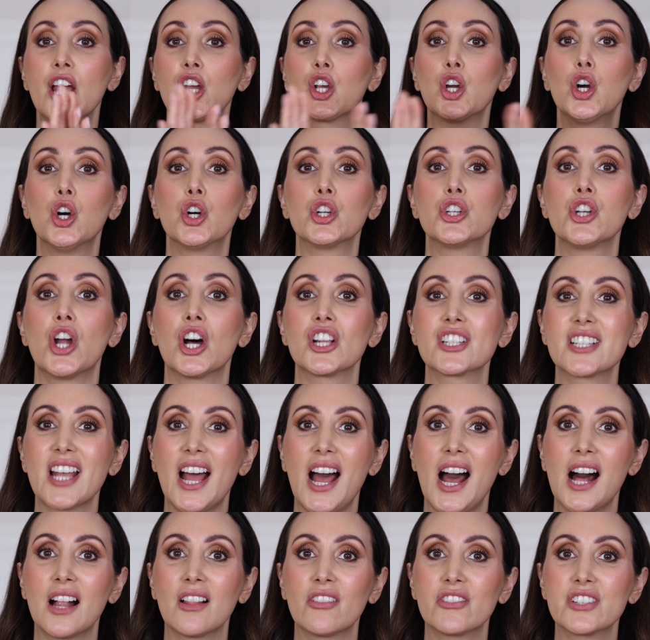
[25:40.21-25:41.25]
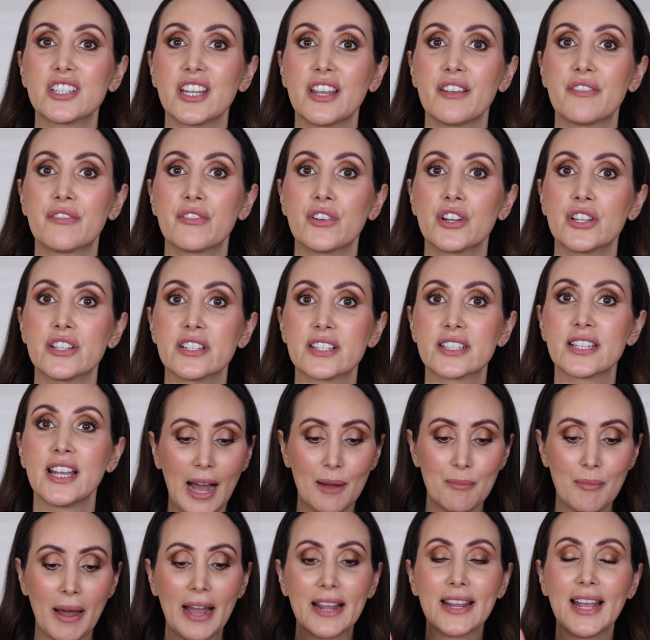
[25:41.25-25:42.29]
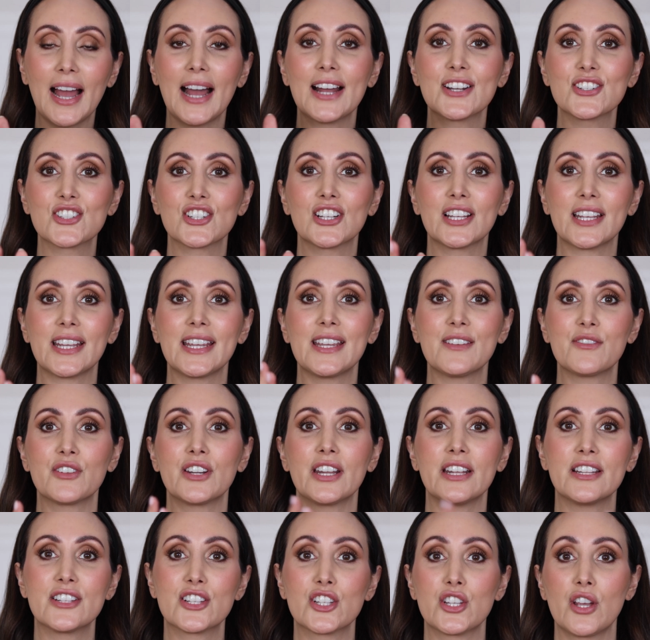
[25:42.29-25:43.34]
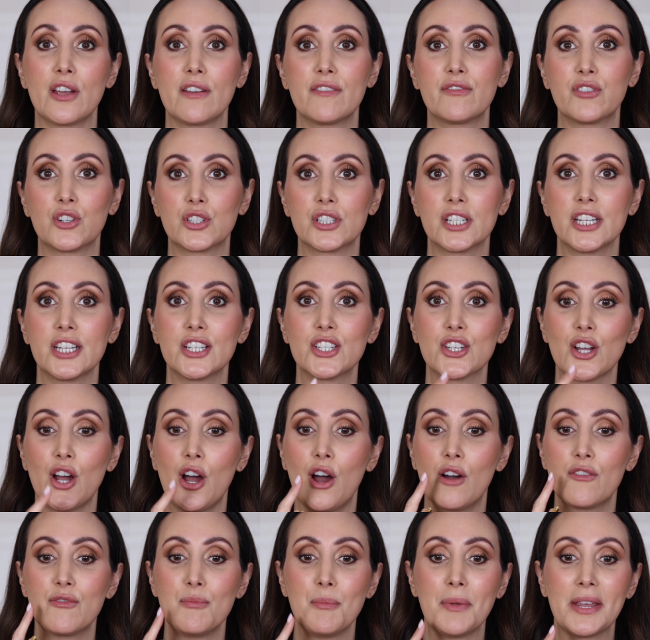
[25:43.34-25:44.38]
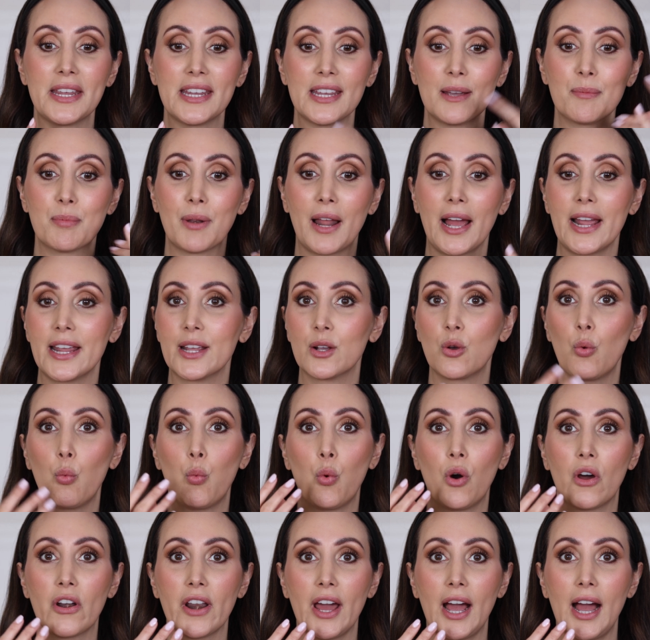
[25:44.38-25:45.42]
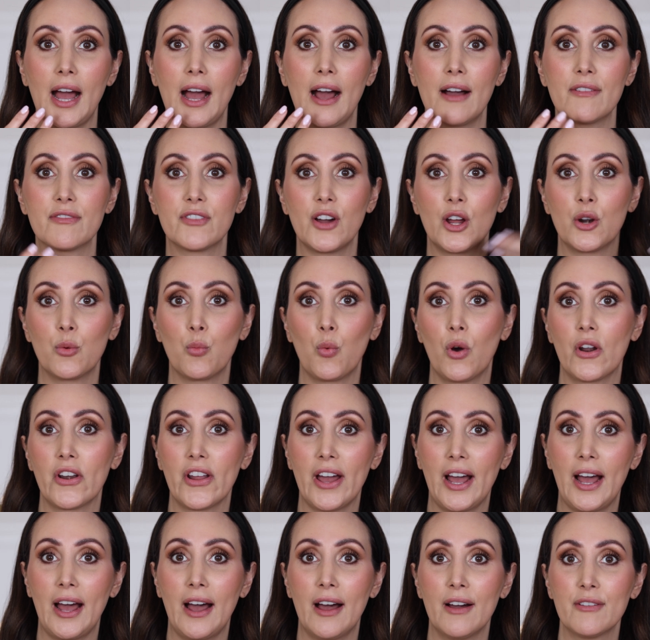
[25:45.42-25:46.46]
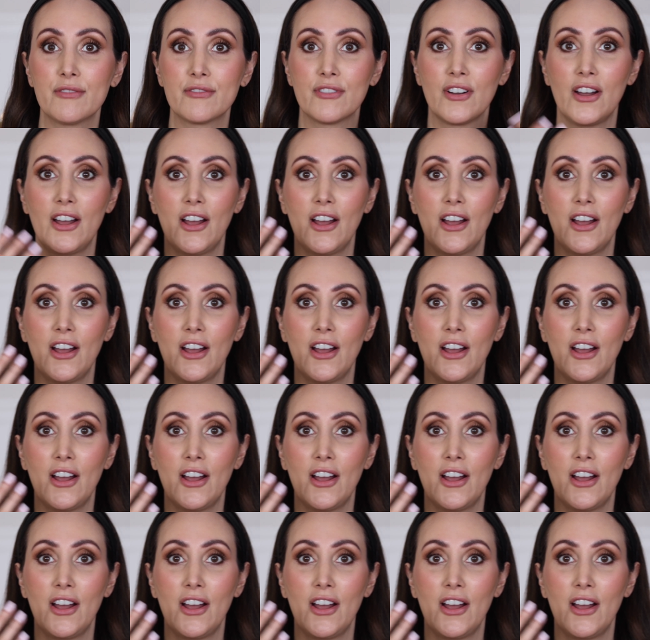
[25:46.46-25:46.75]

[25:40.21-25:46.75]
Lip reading: Could not tell the difference. I might actually even insert footage of me applying 1/2 and 1/2